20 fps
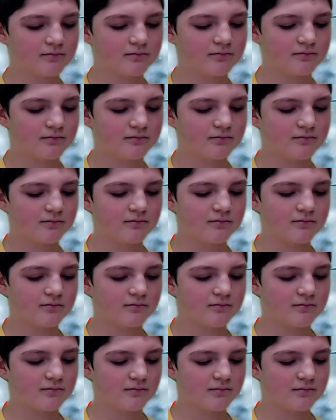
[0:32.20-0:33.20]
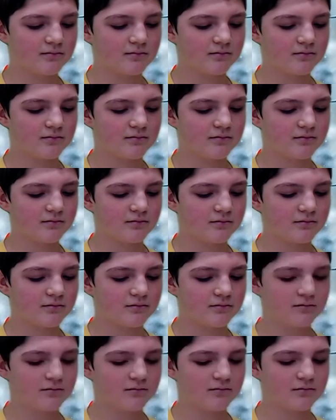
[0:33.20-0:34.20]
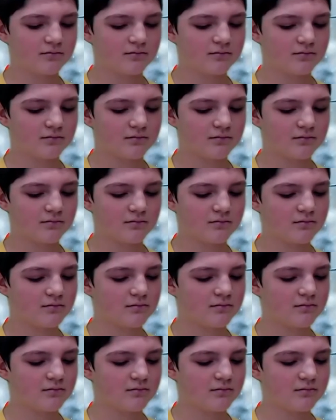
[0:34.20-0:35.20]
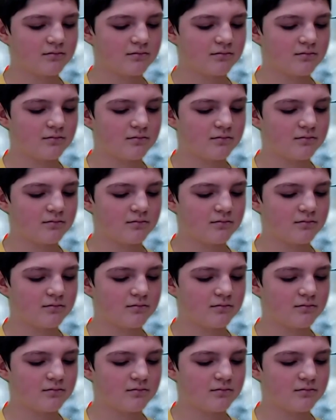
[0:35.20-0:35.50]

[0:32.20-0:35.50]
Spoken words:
(silent)